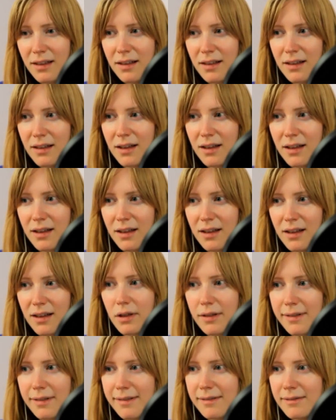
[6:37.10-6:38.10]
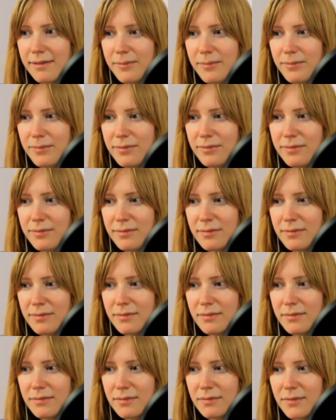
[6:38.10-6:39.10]
i was
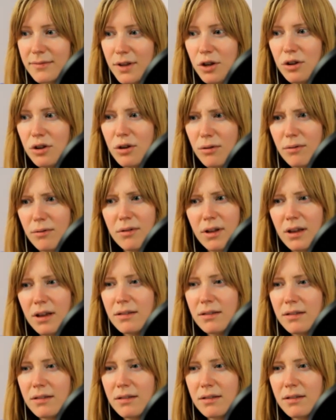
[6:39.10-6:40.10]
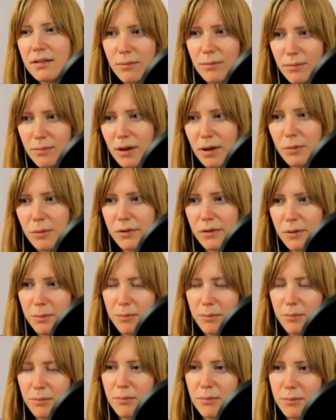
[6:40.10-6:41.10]
you know, I I, I was a
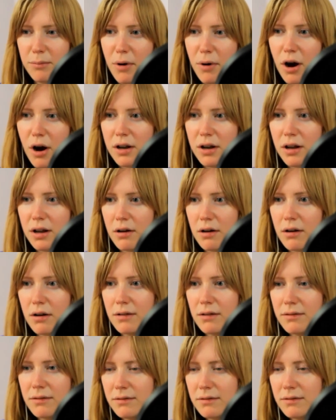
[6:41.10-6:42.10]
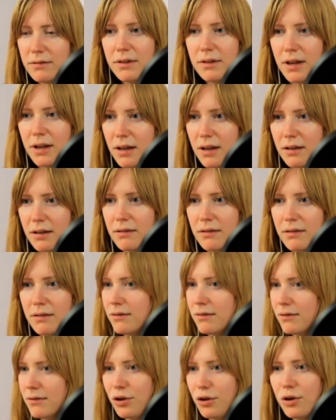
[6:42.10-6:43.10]
party girl in
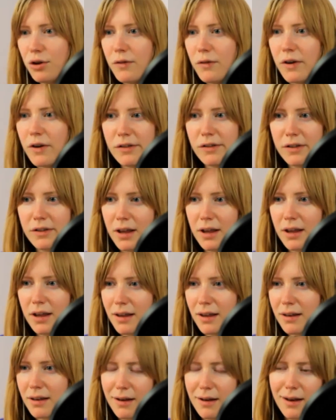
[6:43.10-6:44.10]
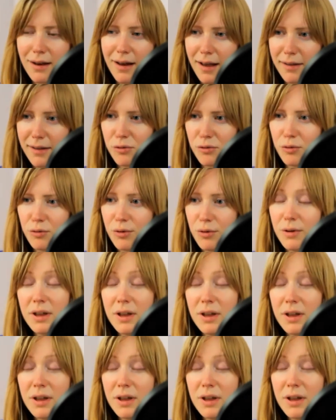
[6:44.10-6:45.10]
university and, and high school.
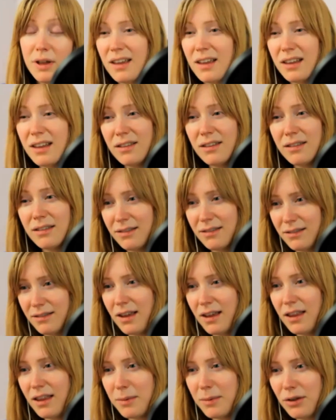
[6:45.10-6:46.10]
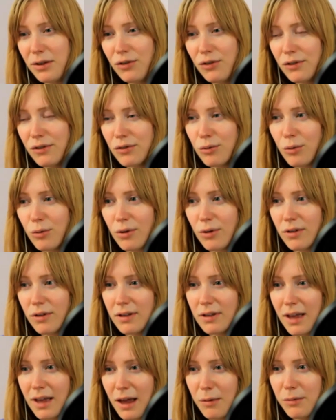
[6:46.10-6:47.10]
In elementary school,
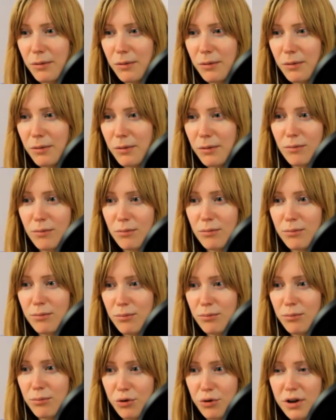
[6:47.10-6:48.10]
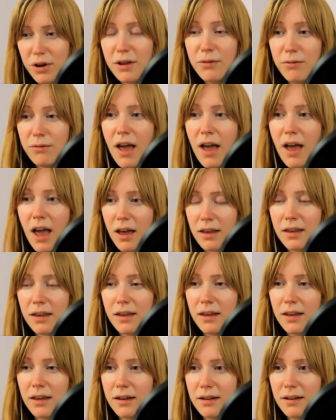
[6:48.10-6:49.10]
I was a pretty fat
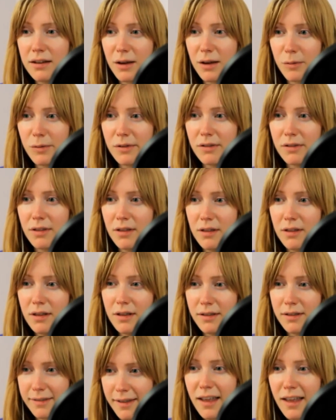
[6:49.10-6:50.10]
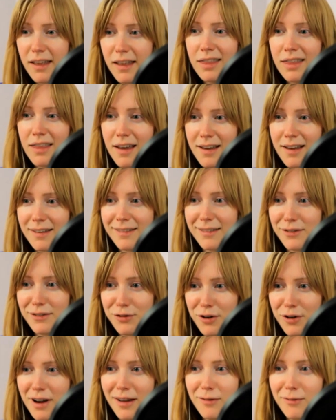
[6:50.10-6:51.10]
kid. I was second last in
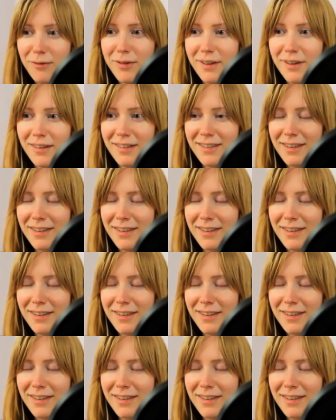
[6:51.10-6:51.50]
track and field